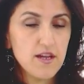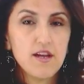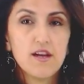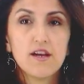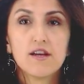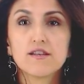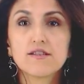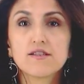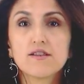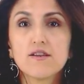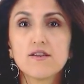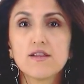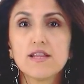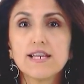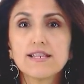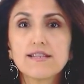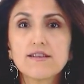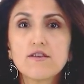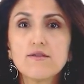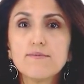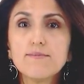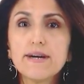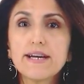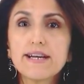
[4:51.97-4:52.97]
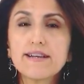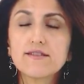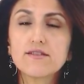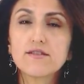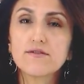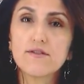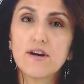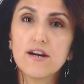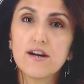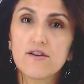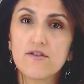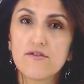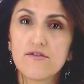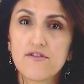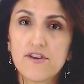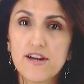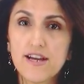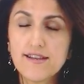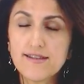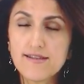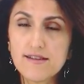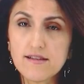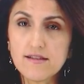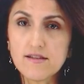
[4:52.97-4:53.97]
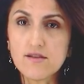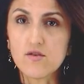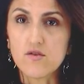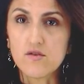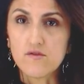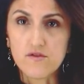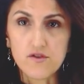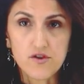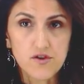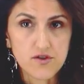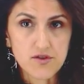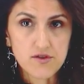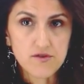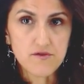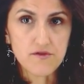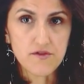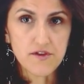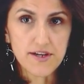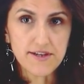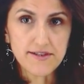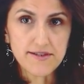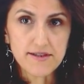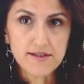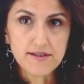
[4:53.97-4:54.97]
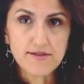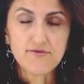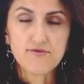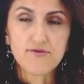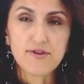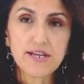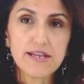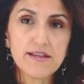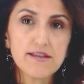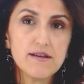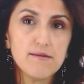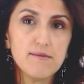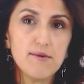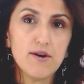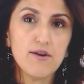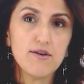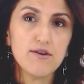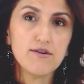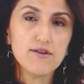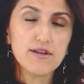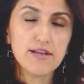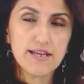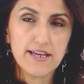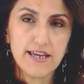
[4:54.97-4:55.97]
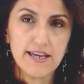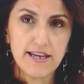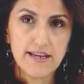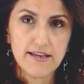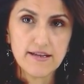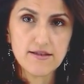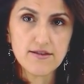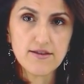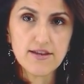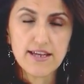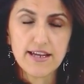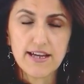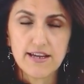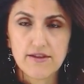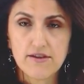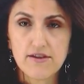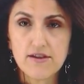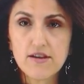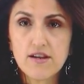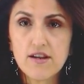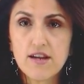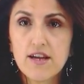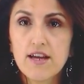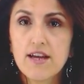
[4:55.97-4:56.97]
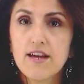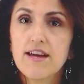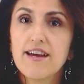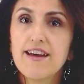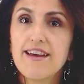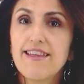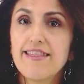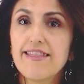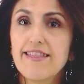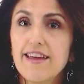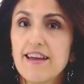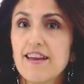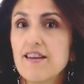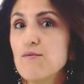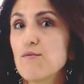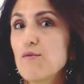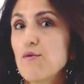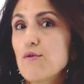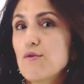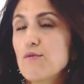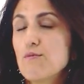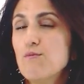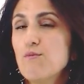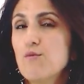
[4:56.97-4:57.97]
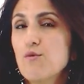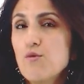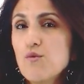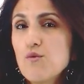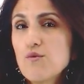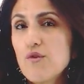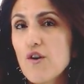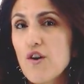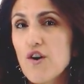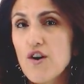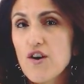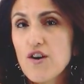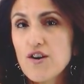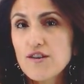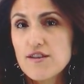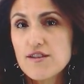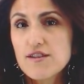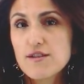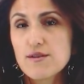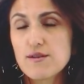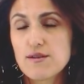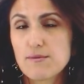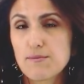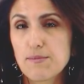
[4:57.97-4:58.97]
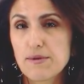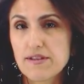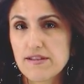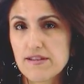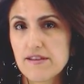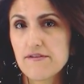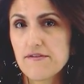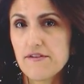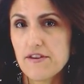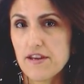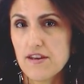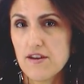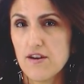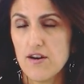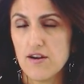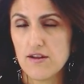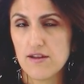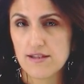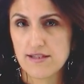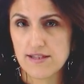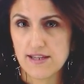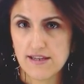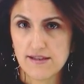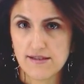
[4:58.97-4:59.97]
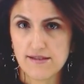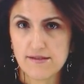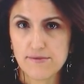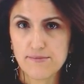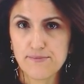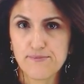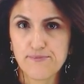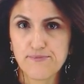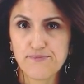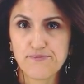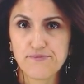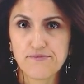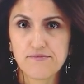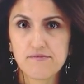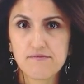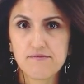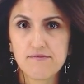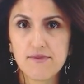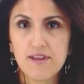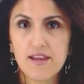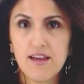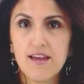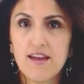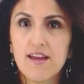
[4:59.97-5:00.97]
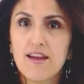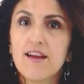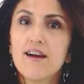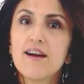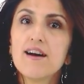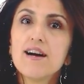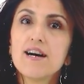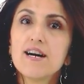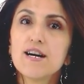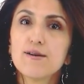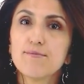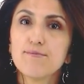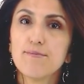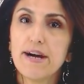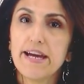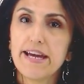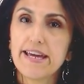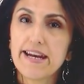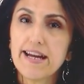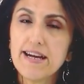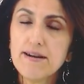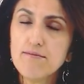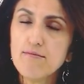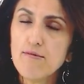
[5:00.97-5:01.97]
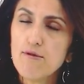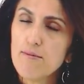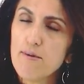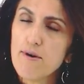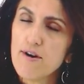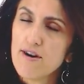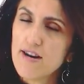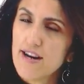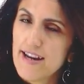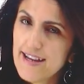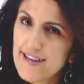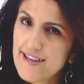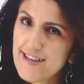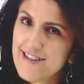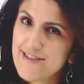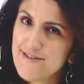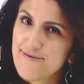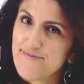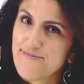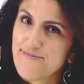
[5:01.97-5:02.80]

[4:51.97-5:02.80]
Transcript: So, let's go back to our phrases, universal phrases, read them all again together. And then we'll move on to specific holidays. Bayram Mubarak.